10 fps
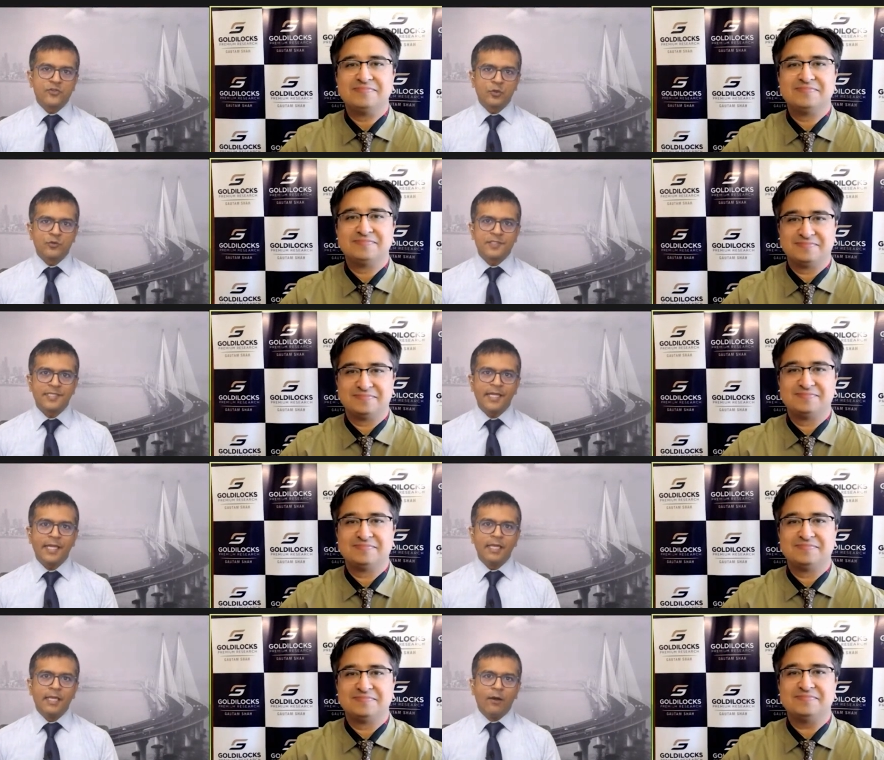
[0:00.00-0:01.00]
Speaker 1: so to say.
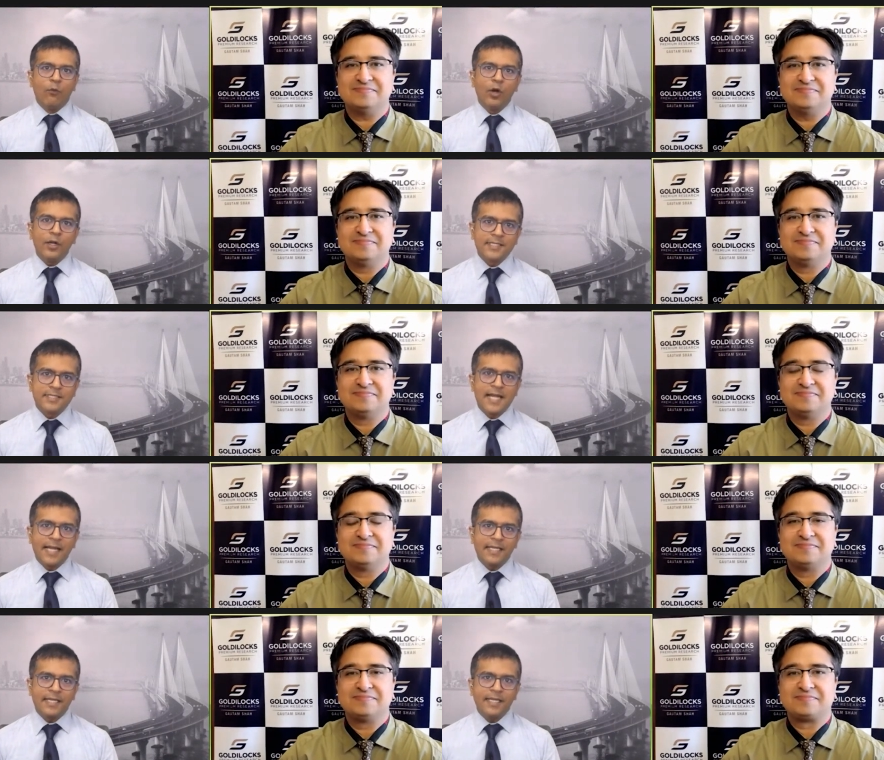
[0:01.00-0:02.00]
What does
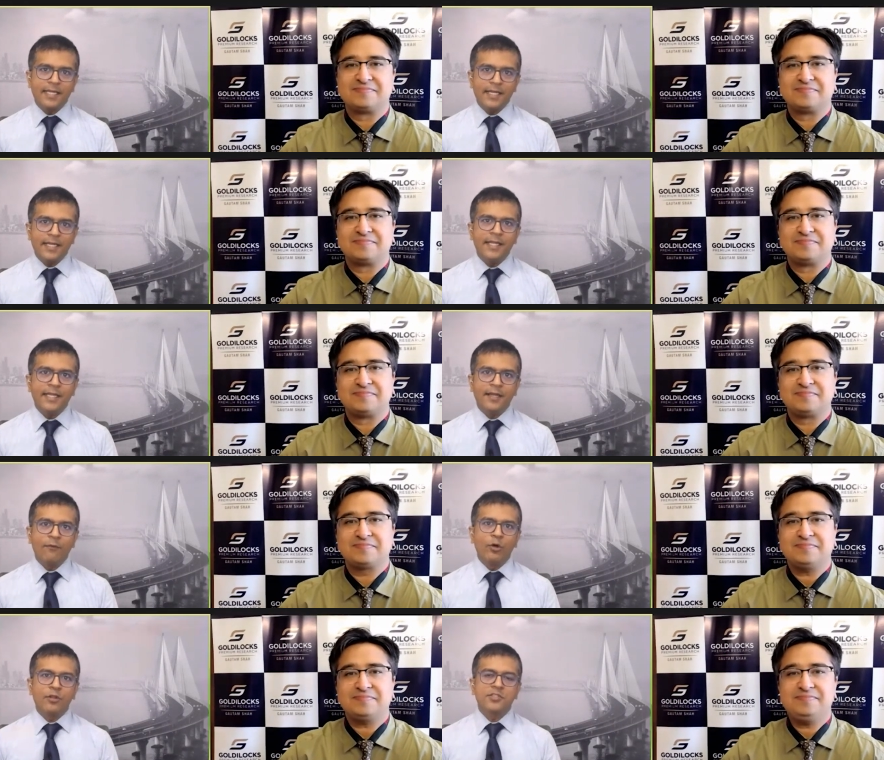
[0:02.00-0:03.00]
that indicate, and
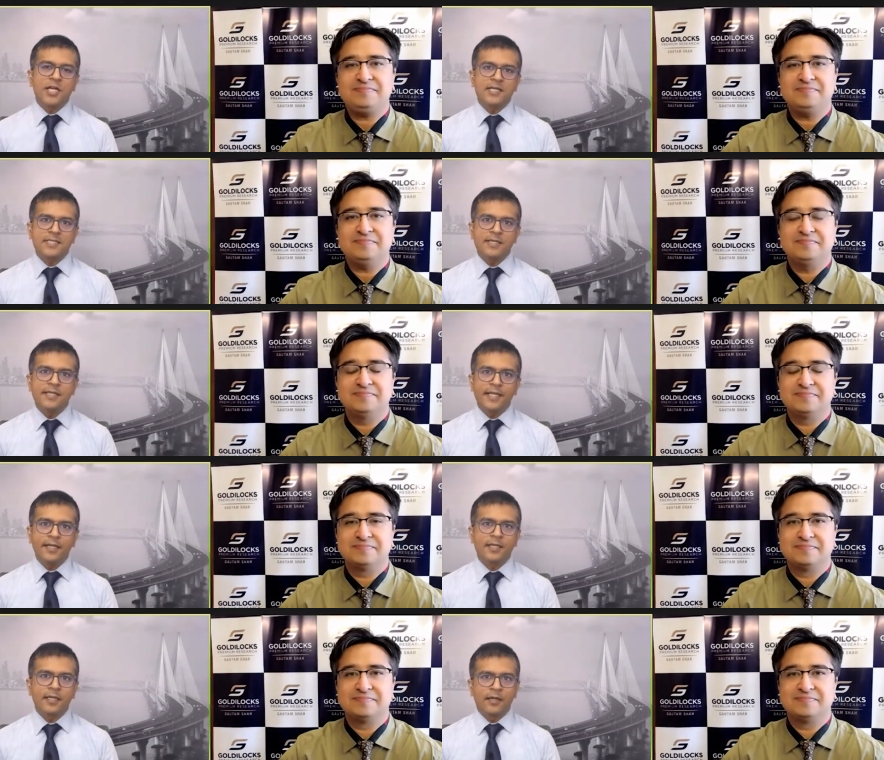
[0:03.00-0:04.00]
what do the charts indicate at
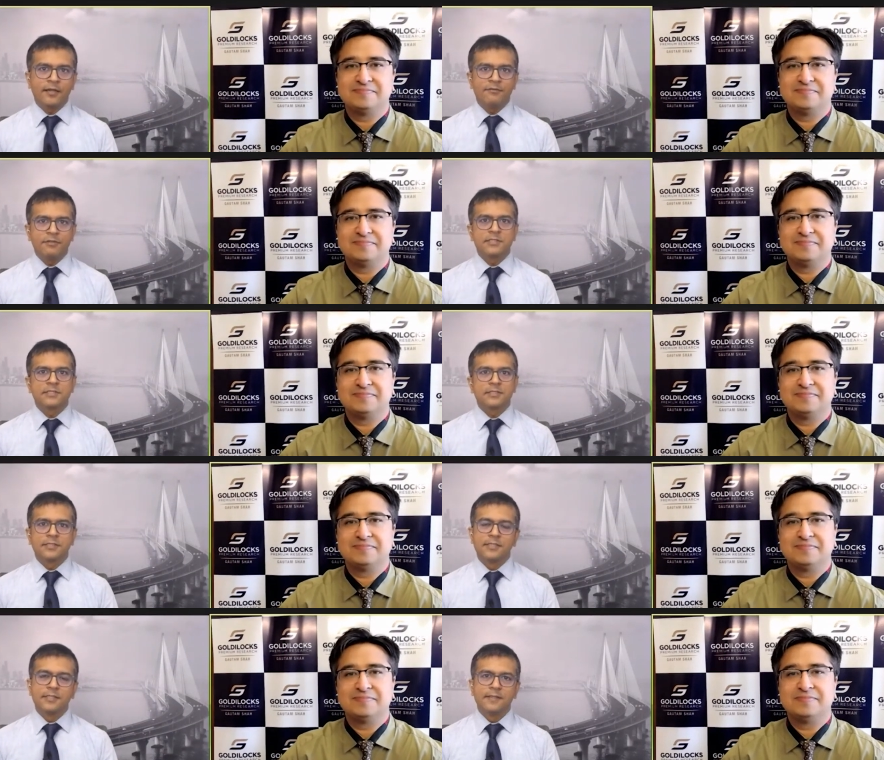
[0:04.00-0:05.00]
the current levels?
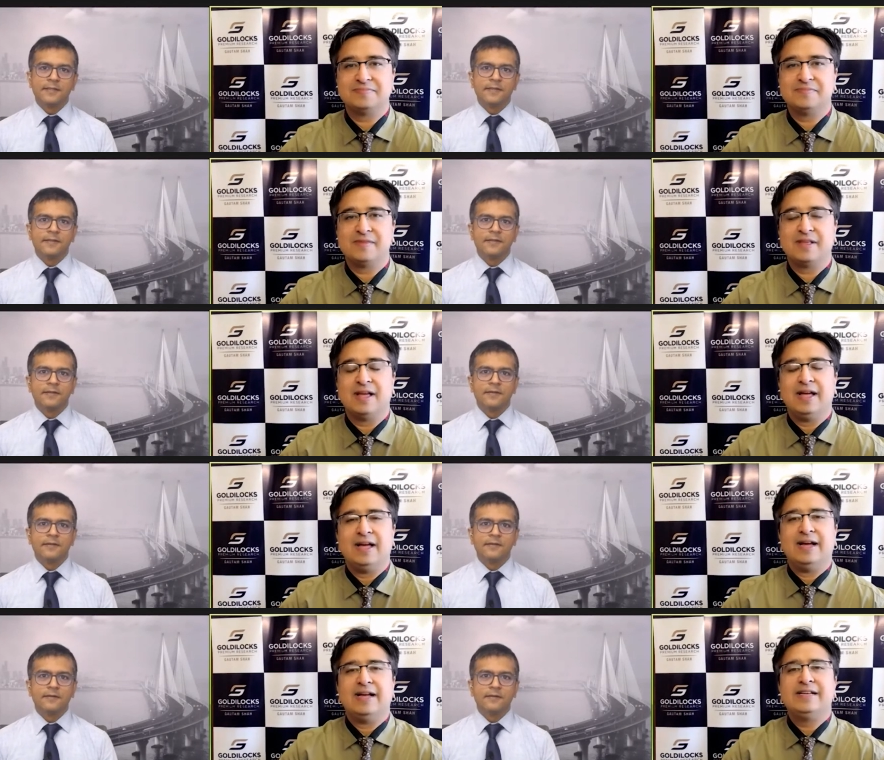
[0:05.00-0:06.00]

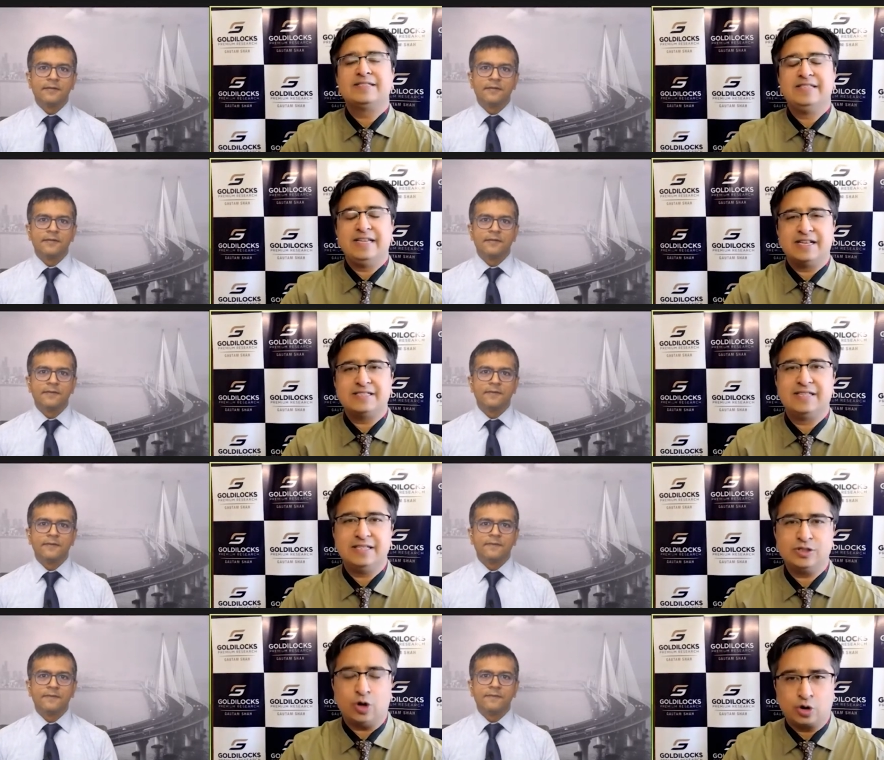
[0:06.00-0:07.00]
Speaker 2: Yes, Neeraj,
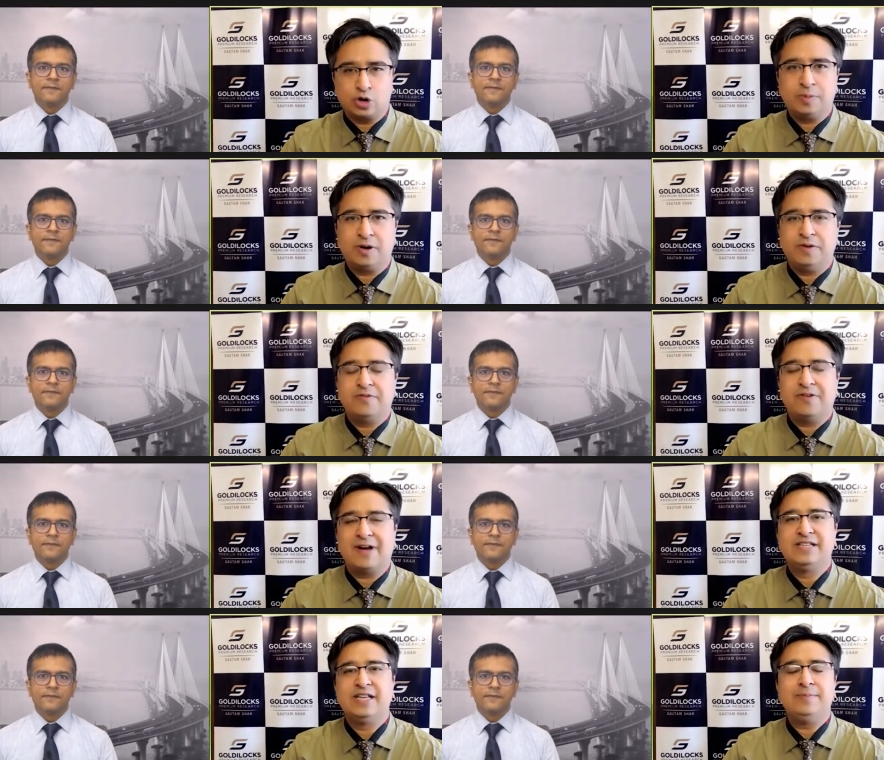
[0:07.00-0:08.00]
since October, we've
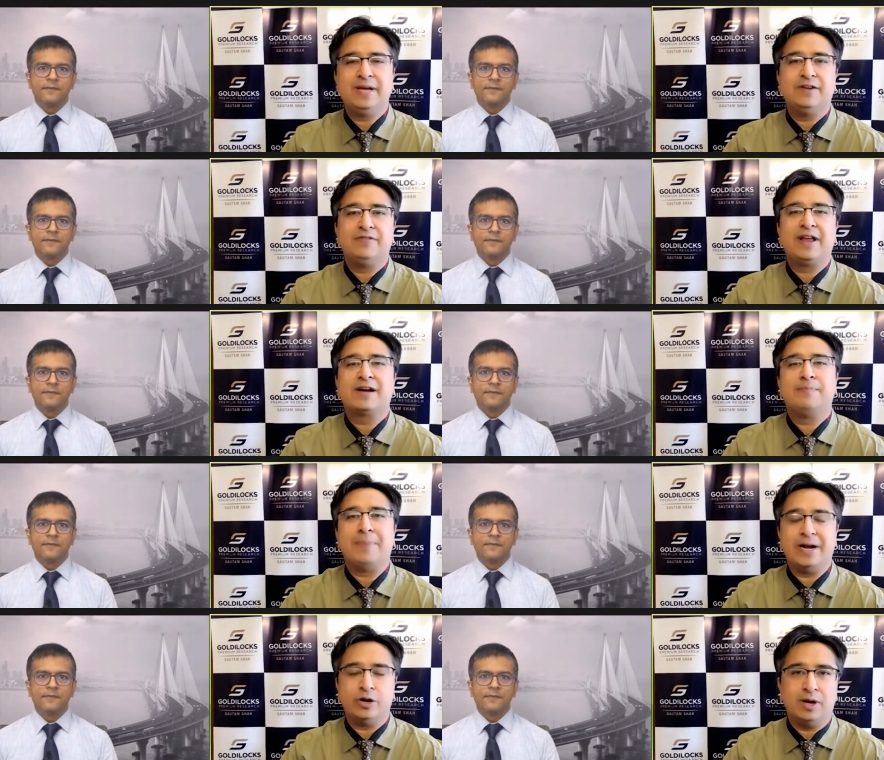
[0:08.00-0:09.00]
actually behaved like a
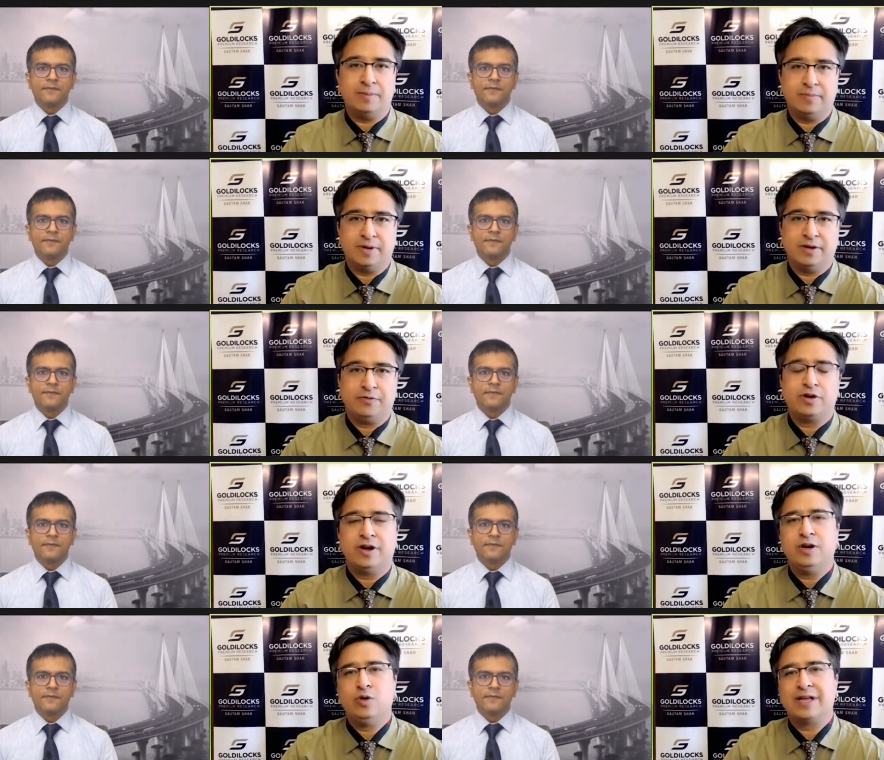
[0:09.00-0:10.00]
pendulum. If you
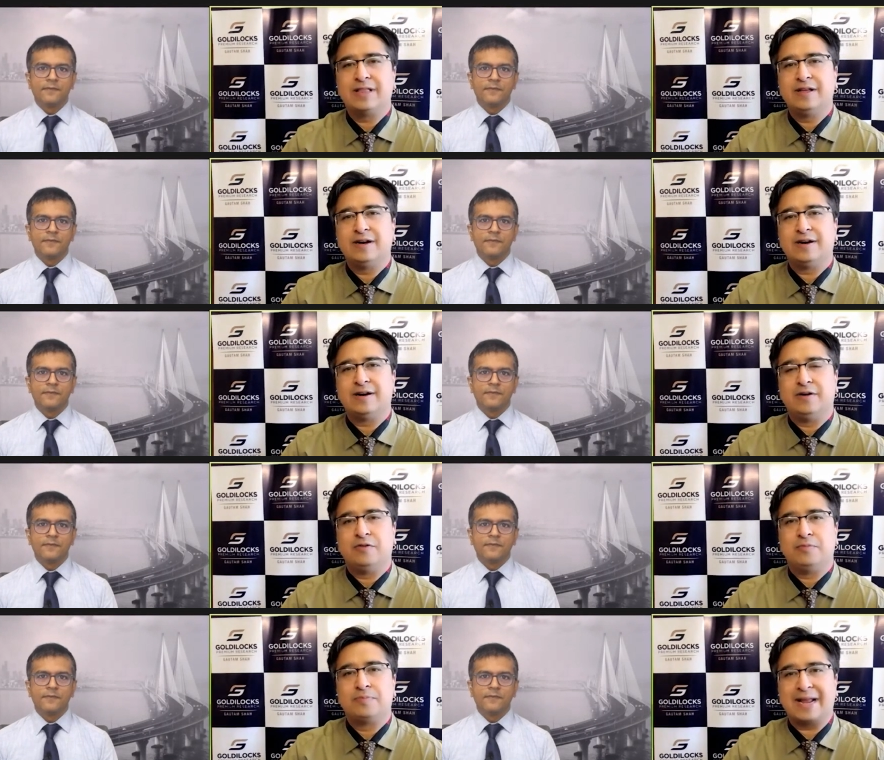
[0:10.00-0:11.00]
really look at the uh,
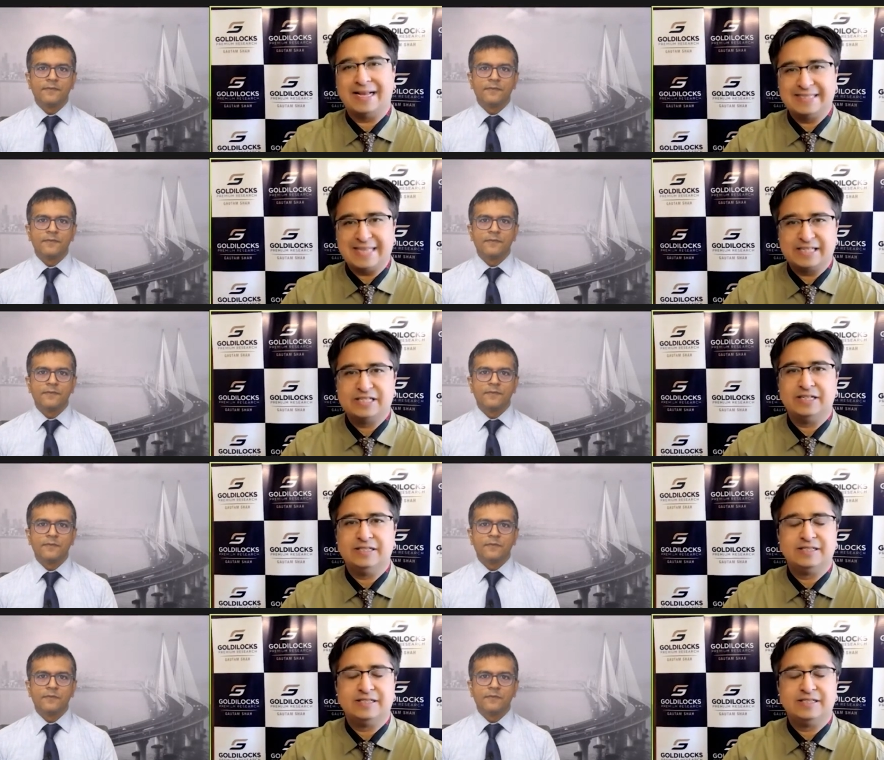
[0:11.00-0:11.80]
price action